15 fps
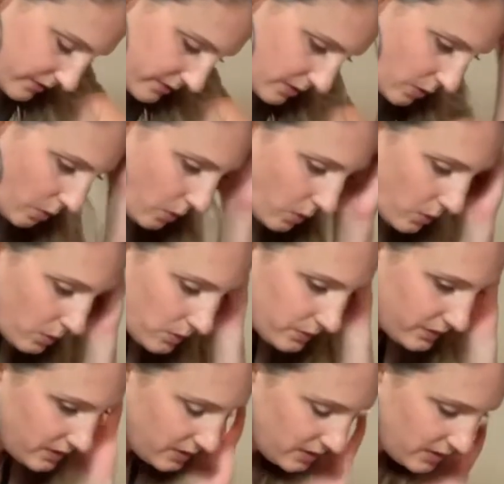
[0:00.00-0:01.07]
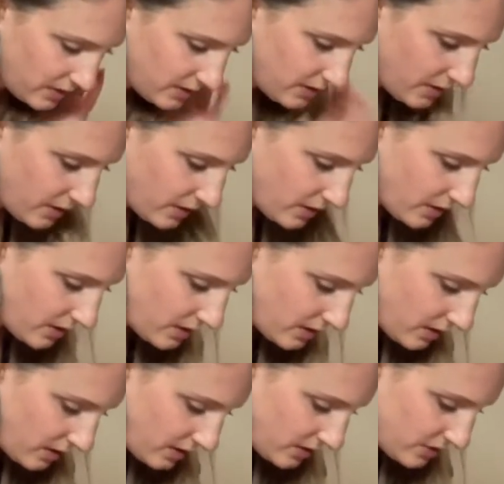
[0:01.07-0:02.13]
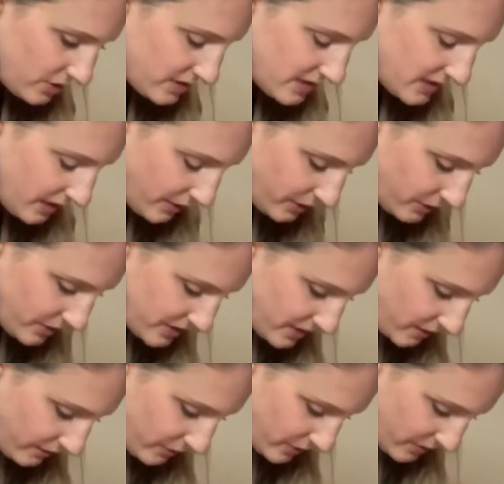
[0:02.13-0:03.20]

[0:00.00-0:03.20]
of a hold, just tell yourself you're